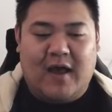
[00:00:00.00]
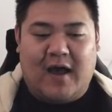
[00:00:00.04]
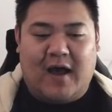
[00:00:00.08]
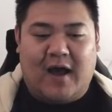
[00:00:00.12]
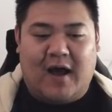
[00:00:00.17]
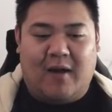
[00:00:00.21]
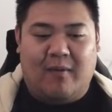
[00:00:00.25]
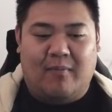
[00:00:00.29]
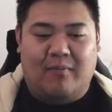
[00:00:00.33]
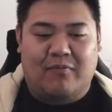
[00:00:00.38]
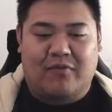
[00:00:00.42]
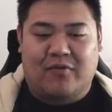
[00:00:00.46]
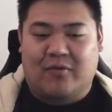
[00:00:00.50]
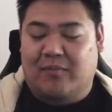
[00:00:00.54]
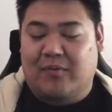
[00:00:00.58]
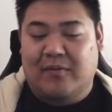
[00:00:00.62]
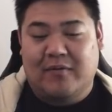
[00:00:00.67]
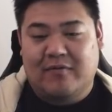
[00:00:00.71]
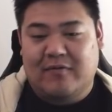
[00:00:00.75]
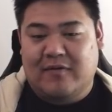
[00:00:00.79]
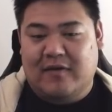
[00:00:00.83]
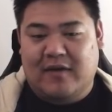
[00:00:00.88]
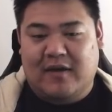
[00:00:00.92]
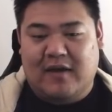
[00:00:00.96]
So
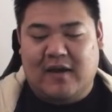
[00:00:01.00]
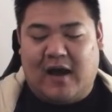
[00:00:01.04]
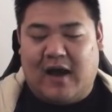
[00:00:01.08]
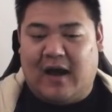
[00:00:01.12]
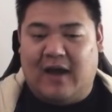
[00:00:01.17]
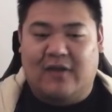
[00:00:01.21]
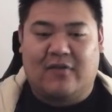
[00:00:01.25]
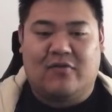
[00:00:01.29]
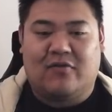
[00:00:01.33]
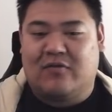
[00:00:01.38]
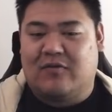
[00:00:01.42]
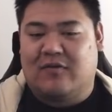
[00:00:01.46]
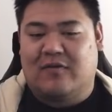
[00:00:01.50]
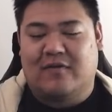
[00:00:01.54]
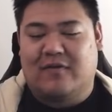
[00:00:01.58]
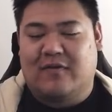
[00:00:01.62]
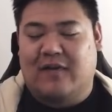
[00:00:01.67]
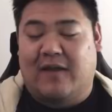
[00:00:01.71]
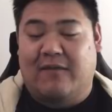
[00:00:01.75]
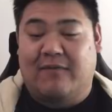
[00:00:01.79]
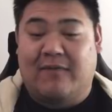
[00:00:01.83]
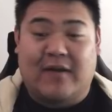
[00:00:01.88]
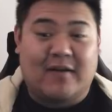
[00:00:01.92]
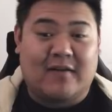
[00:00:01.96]
previously ice just
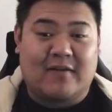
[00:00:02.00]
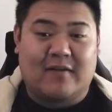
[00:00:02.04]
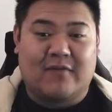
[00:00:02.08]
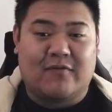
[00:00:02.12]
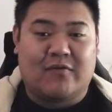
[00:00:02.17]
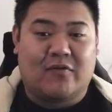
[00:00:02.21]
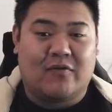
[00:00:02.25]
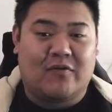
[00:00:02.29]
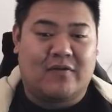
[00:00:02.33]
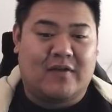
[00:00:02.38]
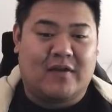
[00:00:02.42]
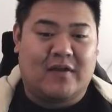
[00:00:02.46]
like found it difficult